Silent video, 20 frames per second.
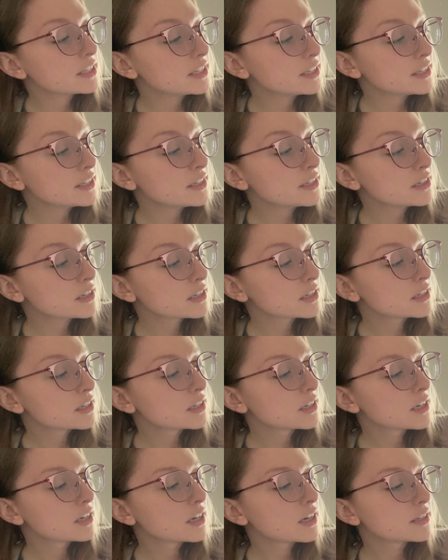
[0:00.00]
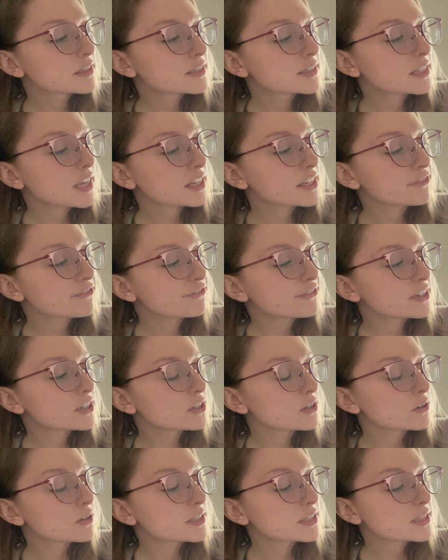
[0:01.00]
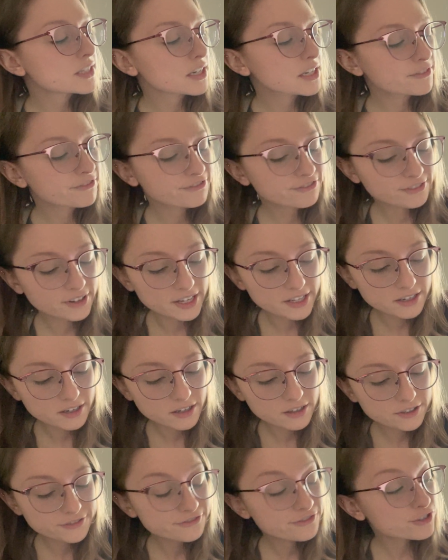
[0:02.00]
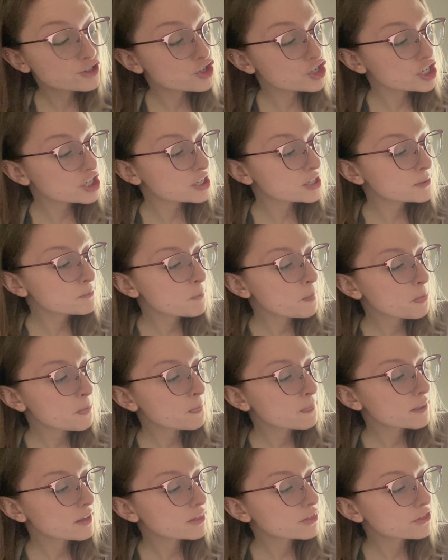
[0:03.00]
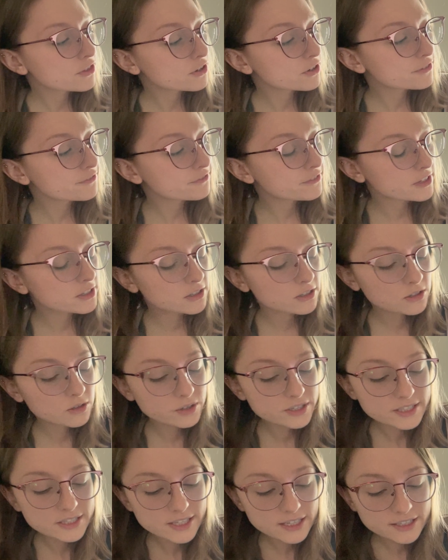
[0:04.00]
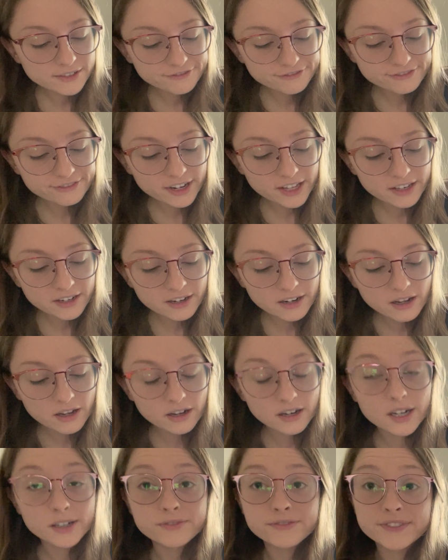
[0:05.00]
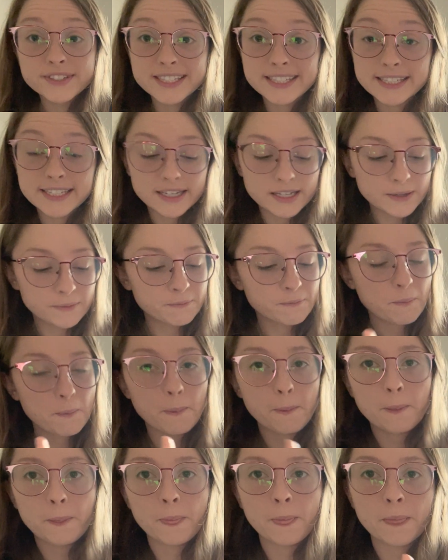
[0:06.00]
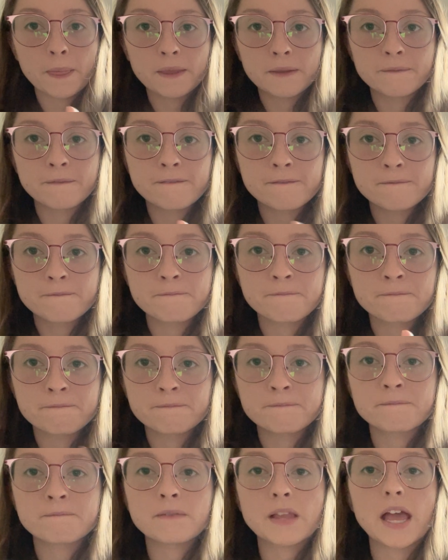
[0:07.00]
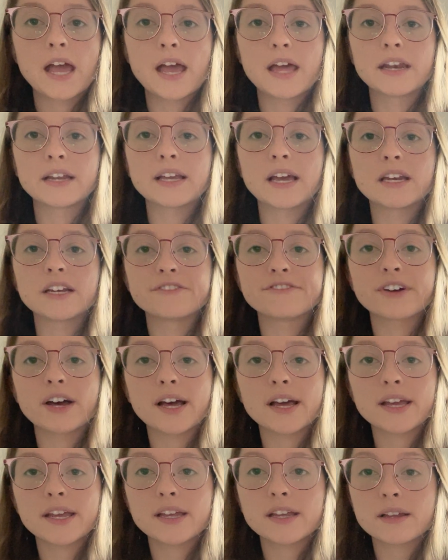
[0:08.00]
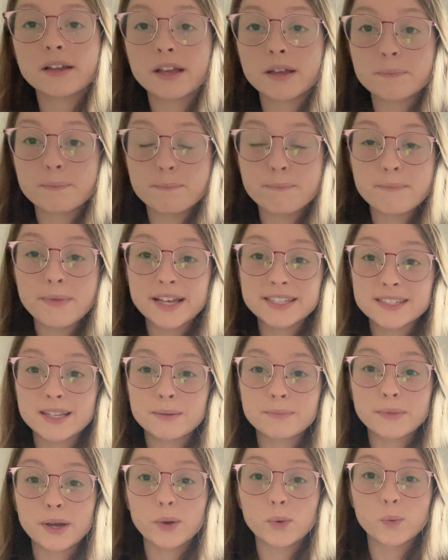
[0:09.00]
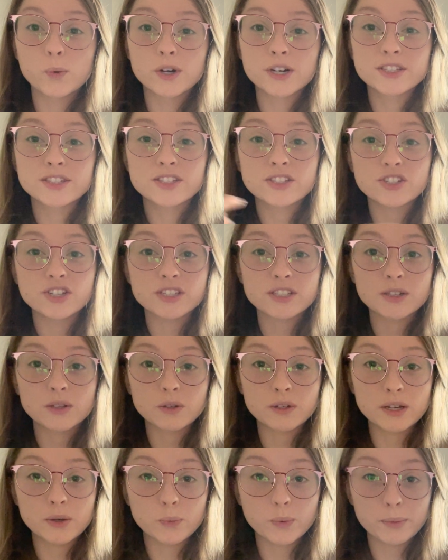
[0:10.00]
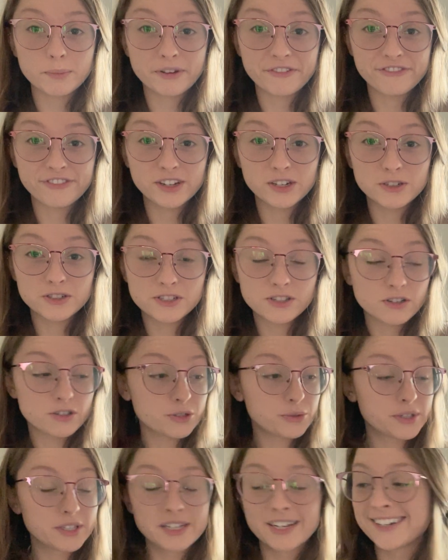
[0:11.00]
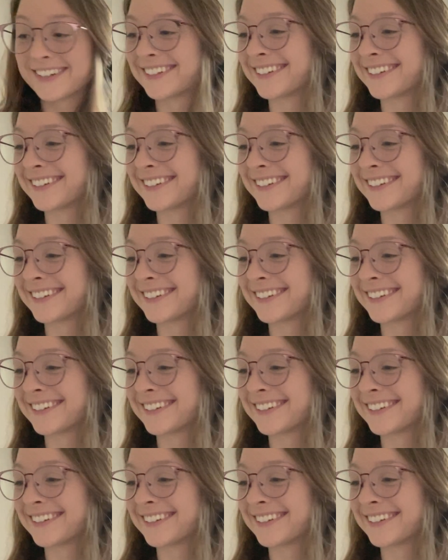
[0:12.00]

E, second finger on second fret of G, third finger on second fret of C. And again, if I mess up my words, just look at what my fingers are doing.